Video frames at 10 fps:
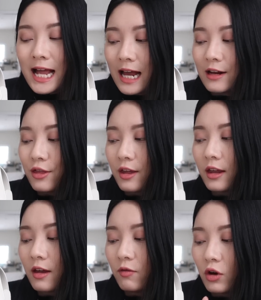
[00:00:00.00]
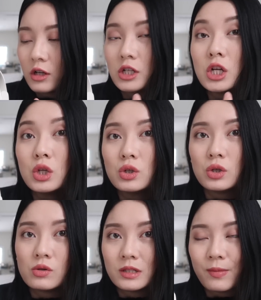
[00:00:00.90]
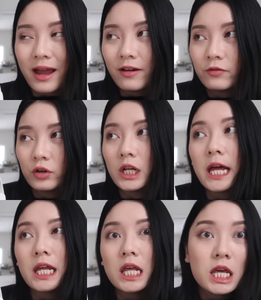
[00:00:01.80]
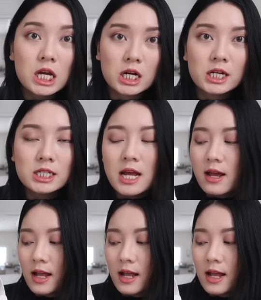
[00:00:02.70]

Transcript: And I think if you continue to use the bag for like years,